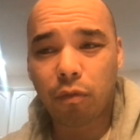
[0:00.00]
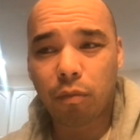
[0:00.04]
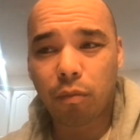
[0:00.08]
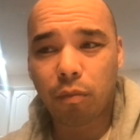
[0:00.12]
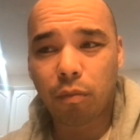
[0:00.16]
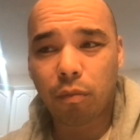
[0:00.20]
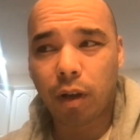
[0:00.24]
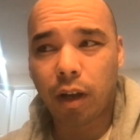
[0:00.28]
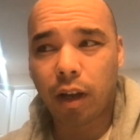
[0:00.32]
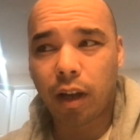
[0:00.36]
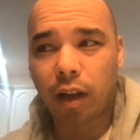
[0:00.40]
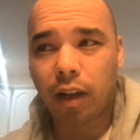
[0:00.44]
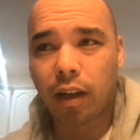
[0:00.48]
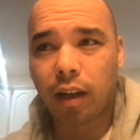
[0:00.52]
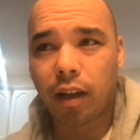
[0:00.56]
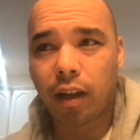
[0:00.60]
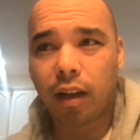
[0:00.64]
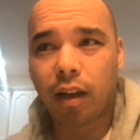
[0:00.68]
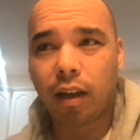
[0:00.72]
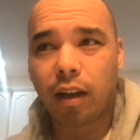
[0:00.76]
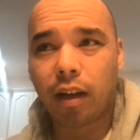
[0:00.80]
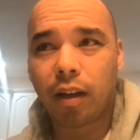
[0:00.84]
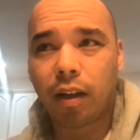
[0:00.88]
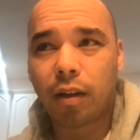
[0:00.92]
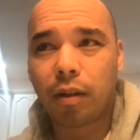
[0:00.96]

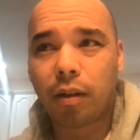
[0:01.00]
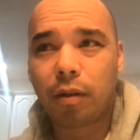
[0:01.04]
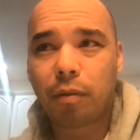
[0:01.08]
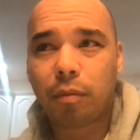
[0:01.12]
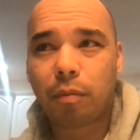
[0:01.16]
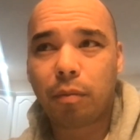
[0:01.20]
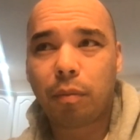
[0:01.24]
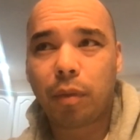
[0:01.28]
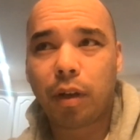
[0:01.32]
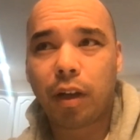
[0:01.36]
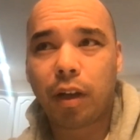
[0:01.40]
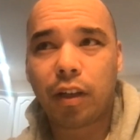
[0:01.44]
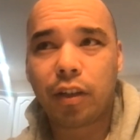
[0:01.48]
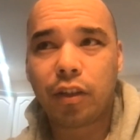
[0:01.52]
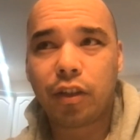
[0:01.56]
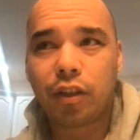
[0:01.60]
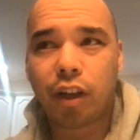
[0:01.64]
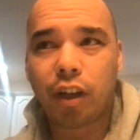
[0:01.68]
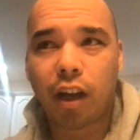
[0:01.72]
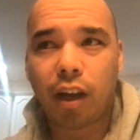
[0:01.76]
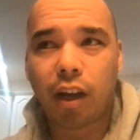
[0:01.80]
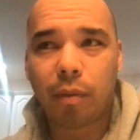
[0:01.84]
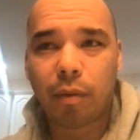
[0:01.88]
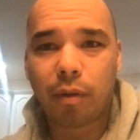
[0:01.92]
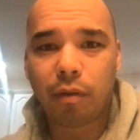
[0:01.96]
my
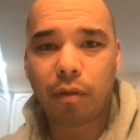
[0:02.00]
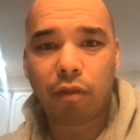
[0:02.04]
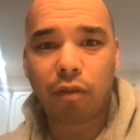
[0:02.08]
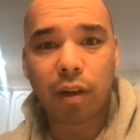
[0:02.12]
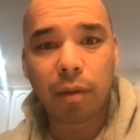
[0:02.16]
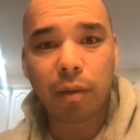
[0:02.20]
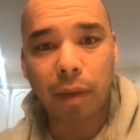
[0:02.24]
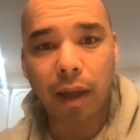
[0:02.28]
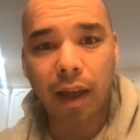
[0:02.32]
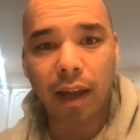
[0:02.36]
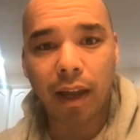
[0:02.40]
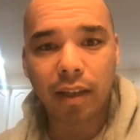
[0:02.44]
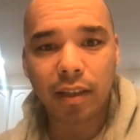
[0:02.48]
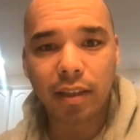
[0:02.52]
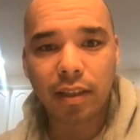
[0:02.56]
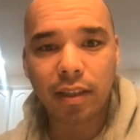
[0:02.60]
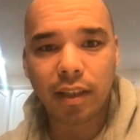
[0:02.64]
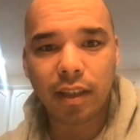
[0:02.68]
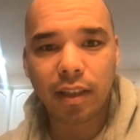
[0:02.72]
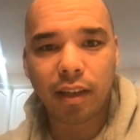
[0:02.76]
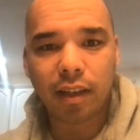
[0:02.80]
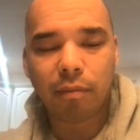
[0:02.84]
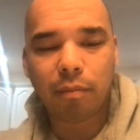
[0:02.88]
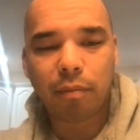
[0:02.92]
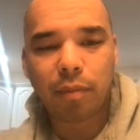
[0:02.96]
job at Ring
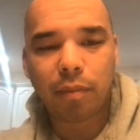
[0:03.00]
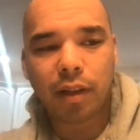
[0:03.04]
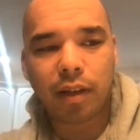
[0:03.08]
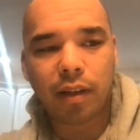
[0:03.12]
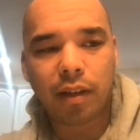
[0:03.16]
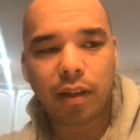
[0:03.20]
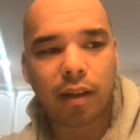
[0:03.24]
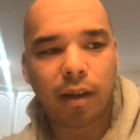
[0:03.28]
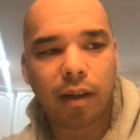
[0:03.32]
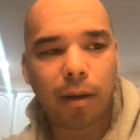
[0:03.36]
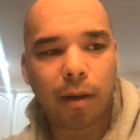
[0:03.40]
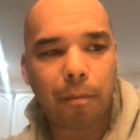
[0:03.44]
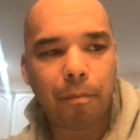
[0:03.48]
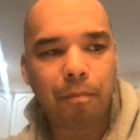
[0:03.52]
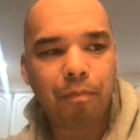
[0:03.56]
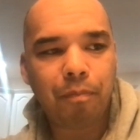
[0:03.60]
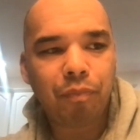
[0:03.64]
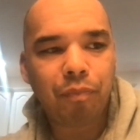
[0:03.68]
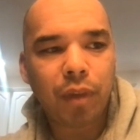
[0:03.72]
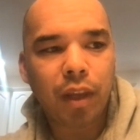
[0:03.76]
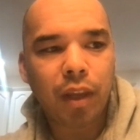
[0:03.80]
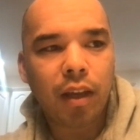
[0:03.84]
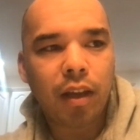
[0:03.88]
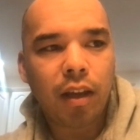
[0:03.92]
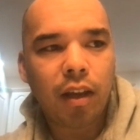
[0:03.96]
Magazine. I've been a
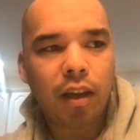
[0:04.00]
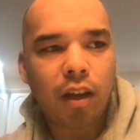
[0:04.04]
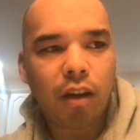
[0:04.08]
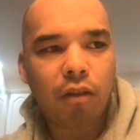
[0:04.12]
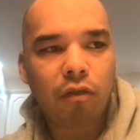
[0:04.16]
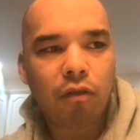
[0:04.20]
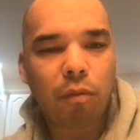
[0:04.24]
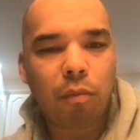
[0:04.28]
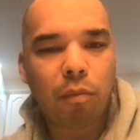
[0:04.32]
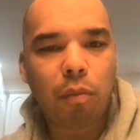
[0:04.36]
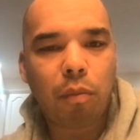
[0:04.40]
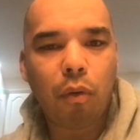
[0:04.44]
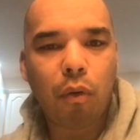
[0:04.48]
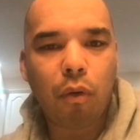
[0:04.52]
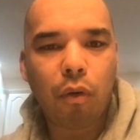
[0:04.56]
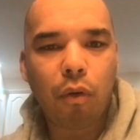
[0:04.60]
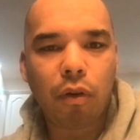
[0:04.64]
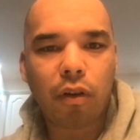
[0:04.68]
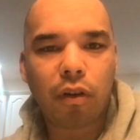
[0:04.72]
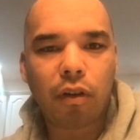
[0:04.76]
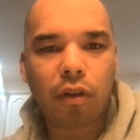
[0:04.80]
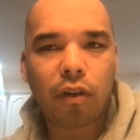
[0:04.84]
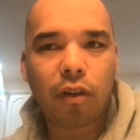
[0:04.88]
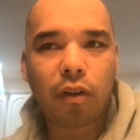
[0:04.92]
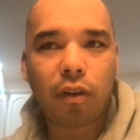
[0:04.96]

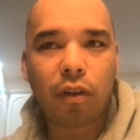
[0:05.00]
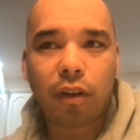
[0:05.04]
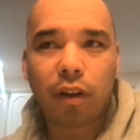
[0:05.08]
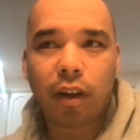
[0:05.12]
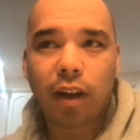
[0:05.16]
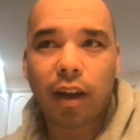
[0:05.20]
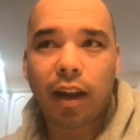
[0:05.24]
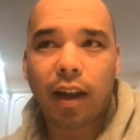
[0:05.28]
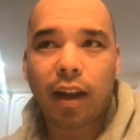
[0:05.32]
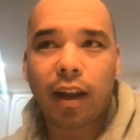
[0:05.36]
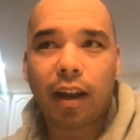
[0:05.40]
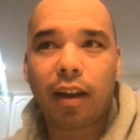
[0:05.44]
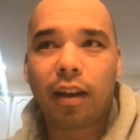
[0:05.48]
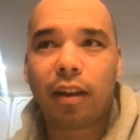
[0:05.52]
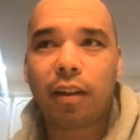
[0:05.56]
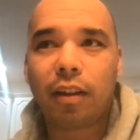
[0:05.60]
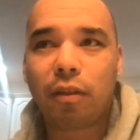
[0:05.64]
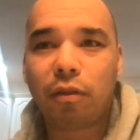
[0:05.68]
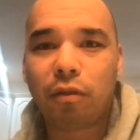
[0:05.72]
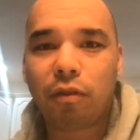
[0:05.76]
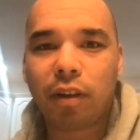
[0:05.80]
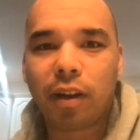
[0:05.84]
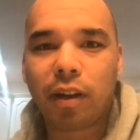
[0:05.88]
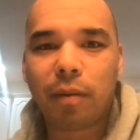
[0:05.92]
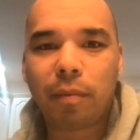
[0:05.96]
reporter at
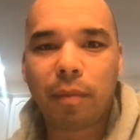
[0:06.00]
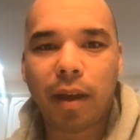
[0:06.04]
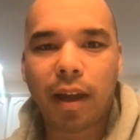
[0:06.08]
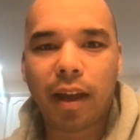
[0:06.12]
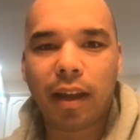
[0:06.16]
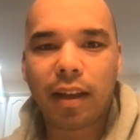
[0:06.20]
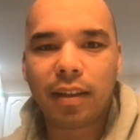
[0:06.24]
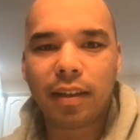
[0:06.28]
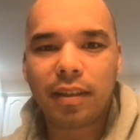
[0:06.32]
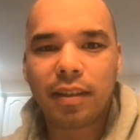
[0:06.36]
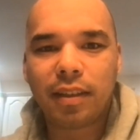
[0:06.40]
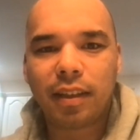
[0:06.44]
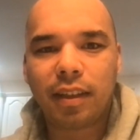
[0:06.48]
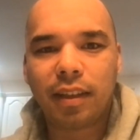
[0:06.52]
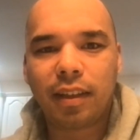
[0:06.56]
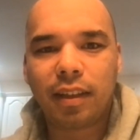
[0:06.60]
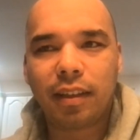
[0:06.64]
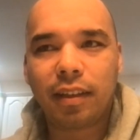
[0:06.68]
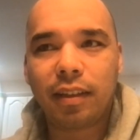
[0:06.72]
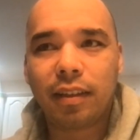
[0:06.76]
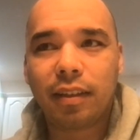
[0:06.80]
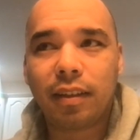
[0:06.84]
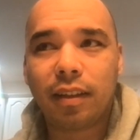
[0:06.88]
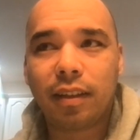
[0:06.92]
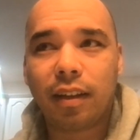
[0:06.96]
the Ring
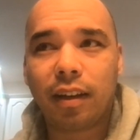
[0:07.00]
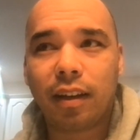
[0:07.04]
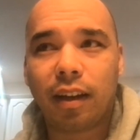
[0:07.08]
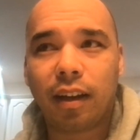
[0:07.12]
Magazine